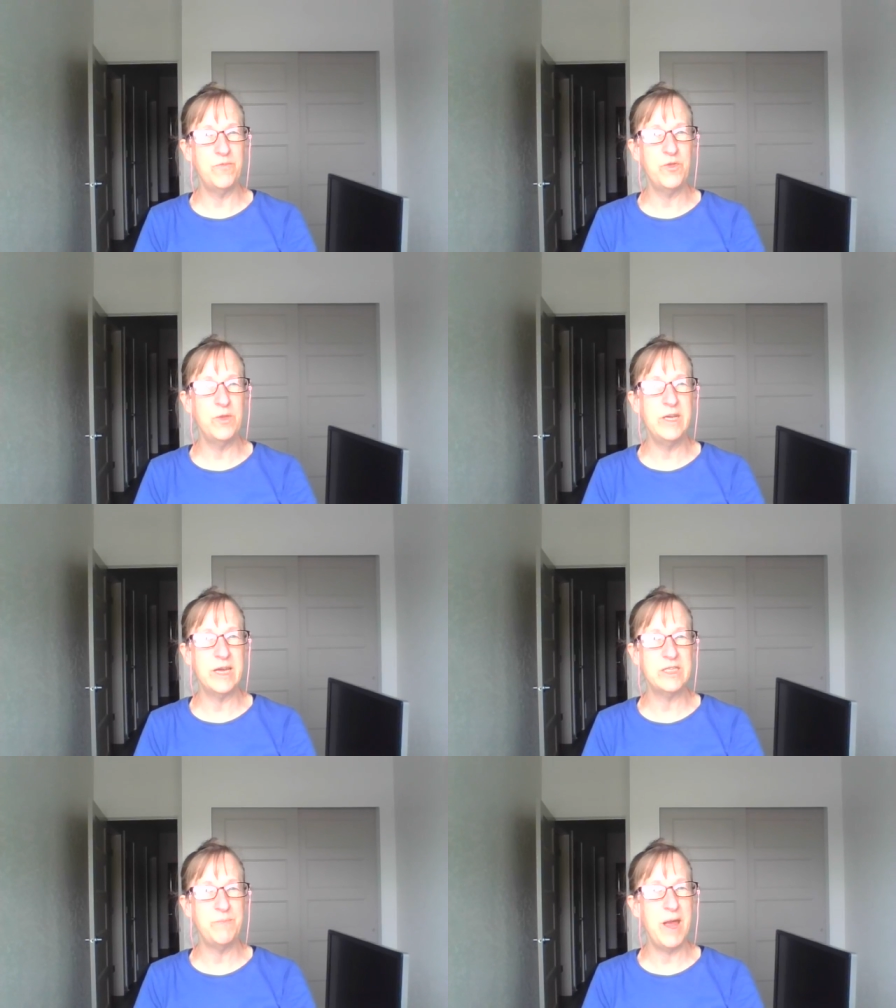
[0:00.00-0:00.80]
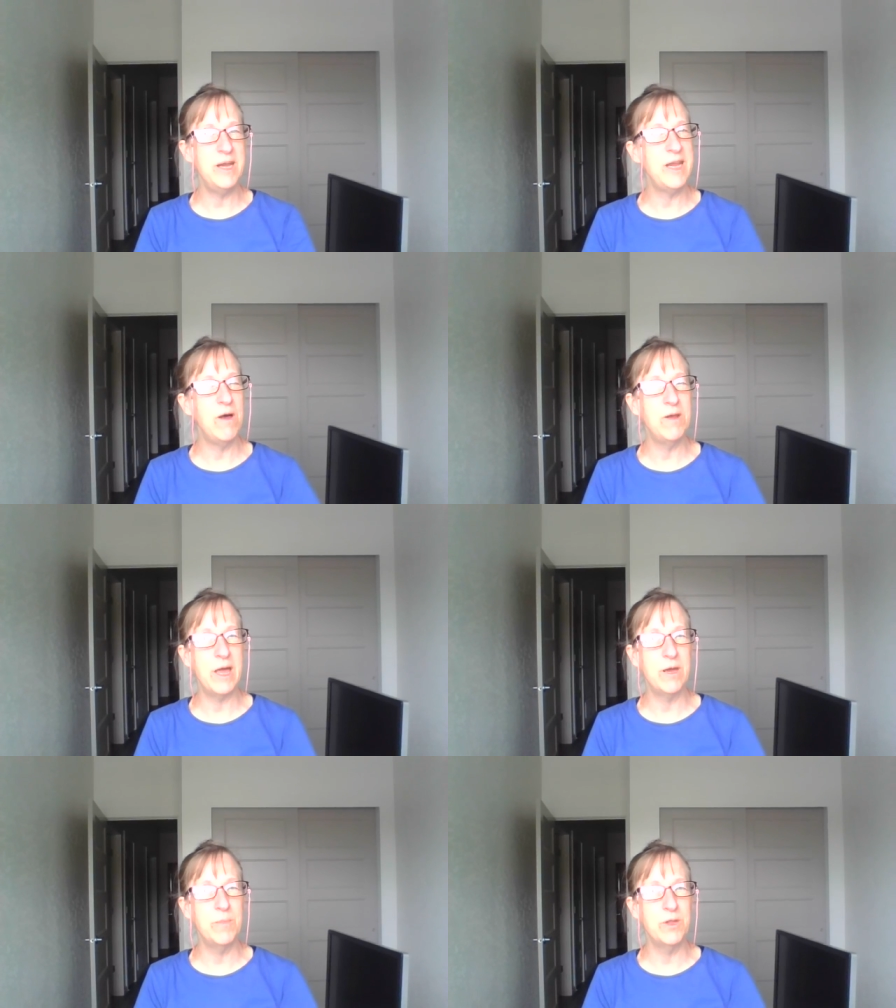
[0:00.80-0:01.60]
fully expand out
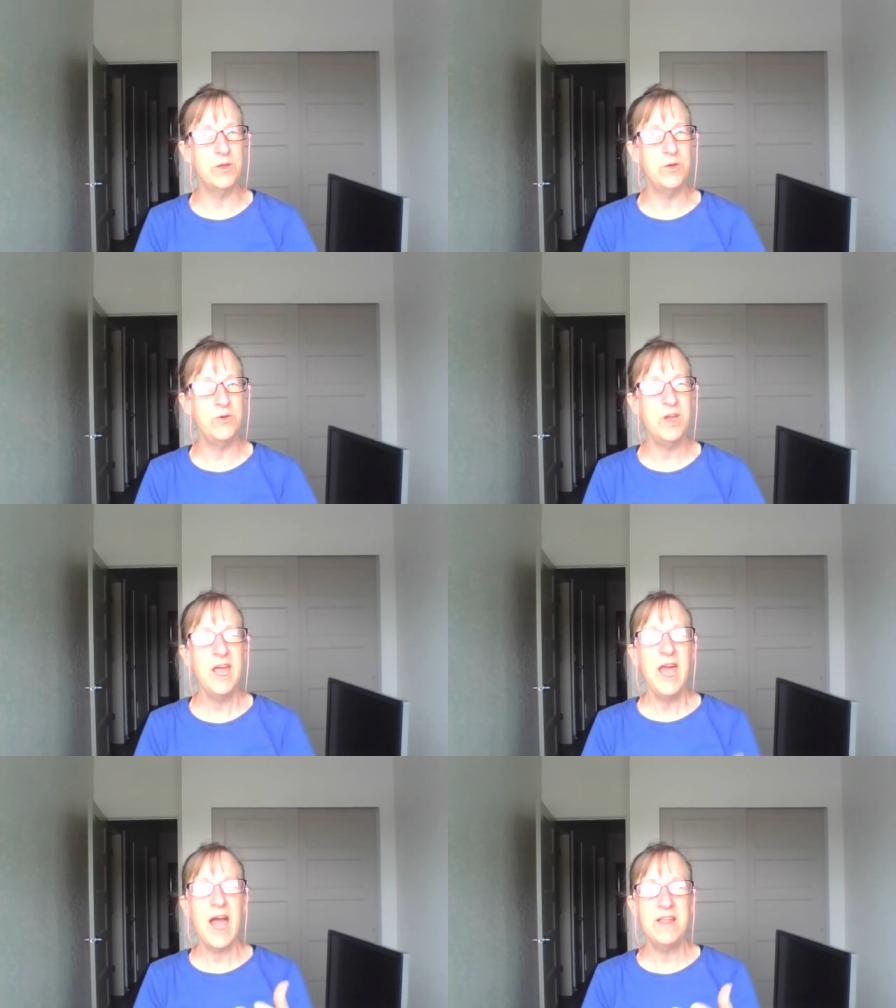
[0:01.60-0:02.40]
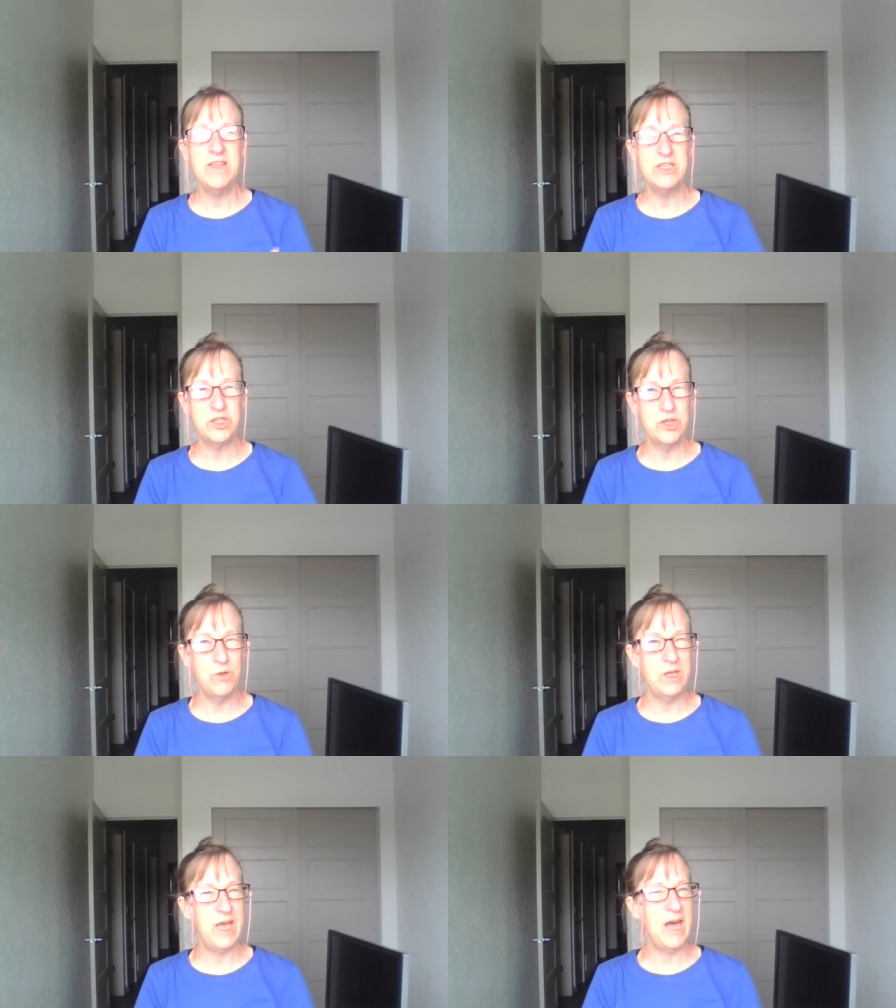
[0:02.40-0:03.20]
like a balloon and then
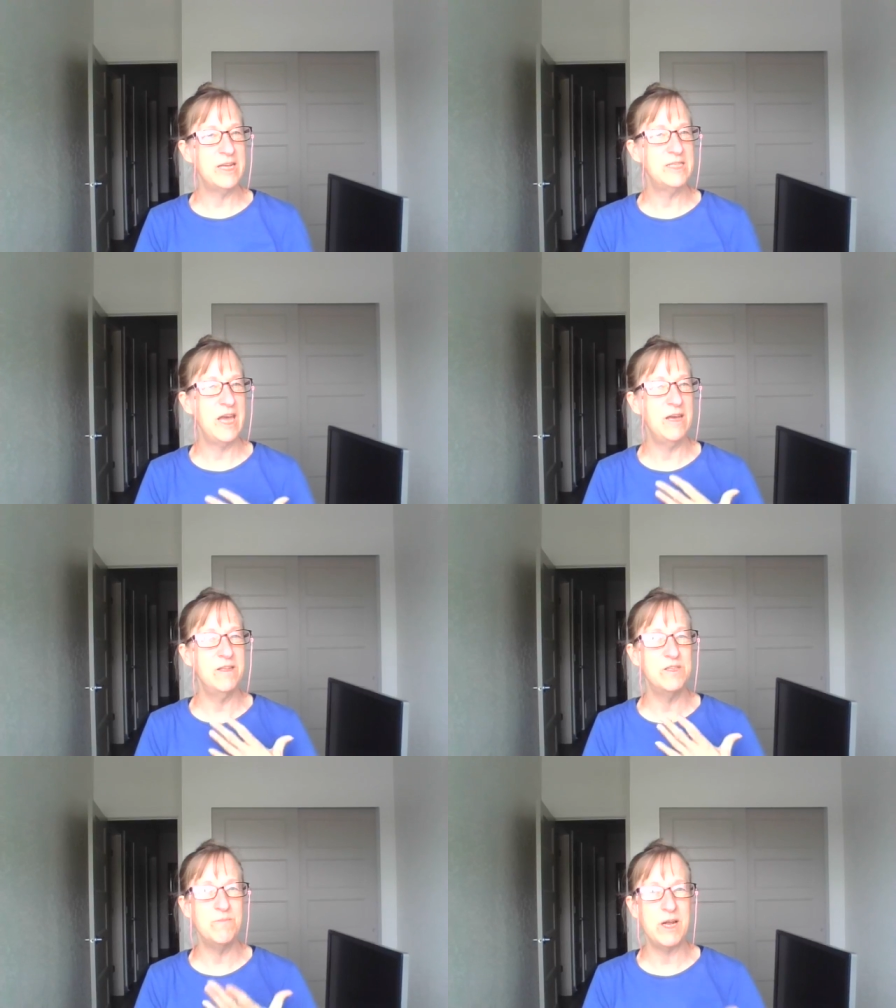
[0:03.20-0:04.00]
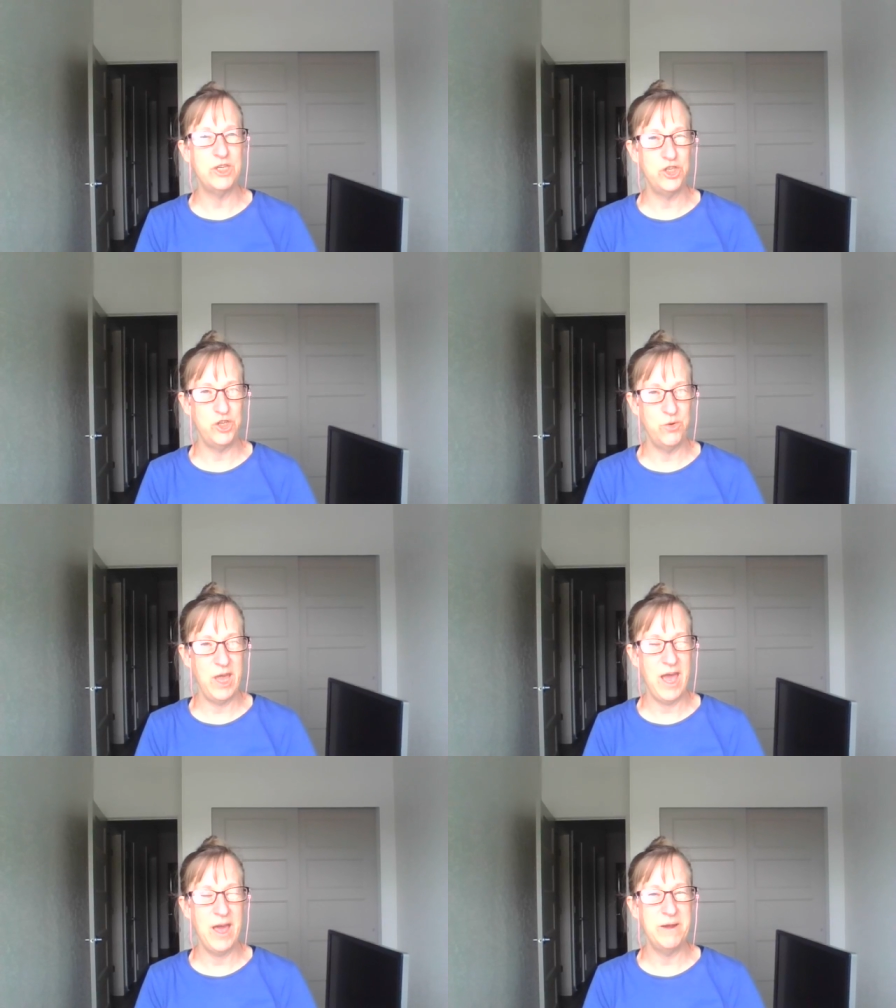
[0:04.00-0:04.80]
slowly exhale as much as you
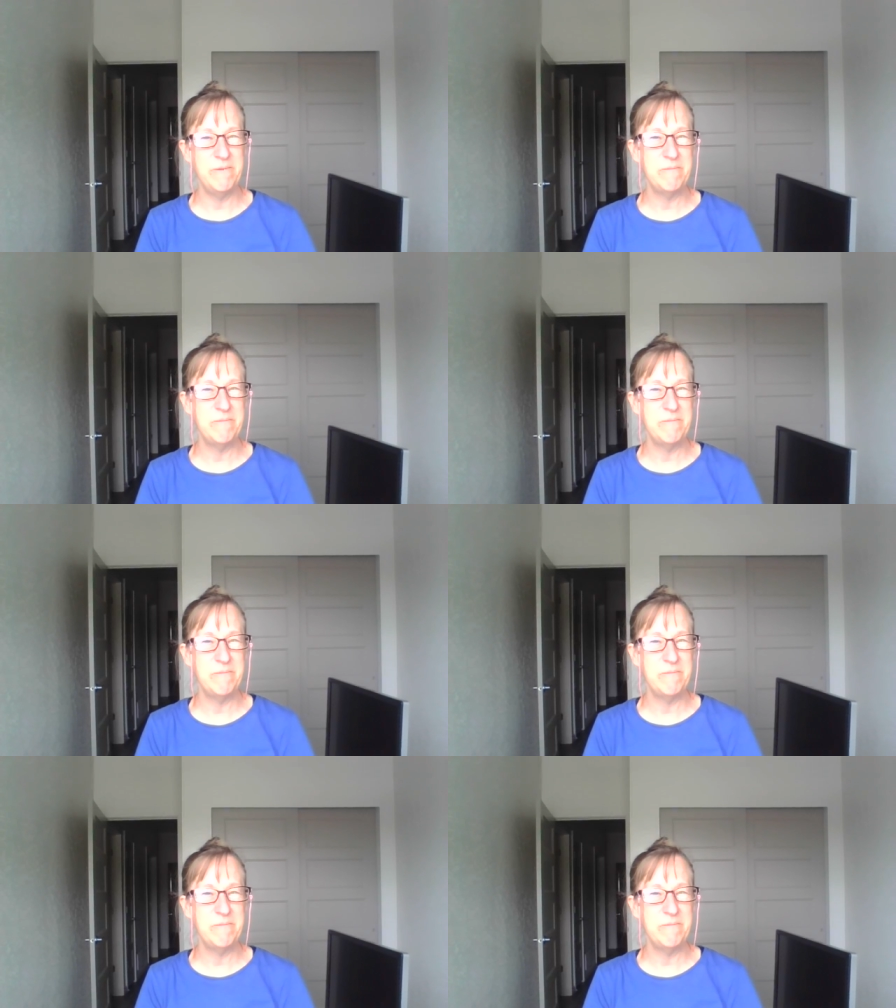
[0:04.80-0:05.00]
can.